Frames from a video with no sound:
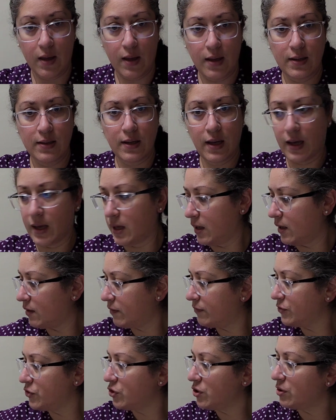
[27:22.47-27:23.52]
And I
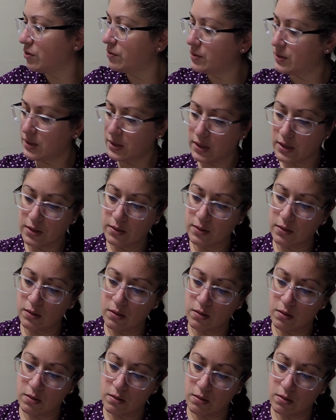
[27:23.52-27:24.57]
have chosen
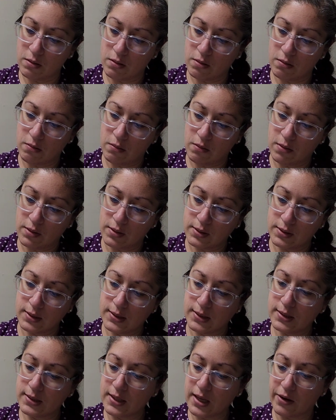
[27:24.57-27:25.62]

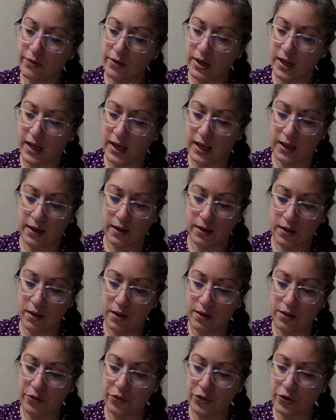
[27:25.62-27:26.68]
Serenade,
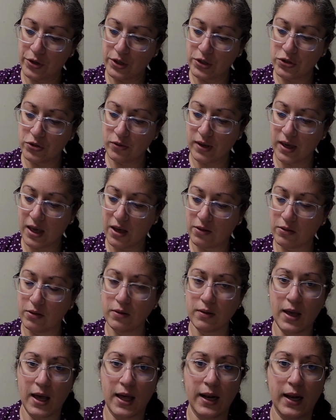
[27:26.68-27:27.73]
32 count
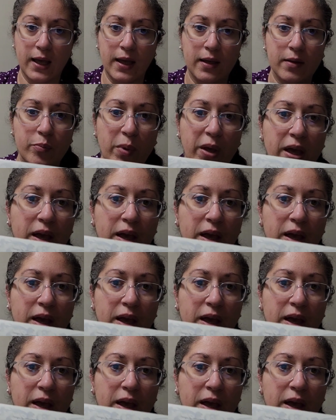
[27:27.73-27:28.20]
Lugana by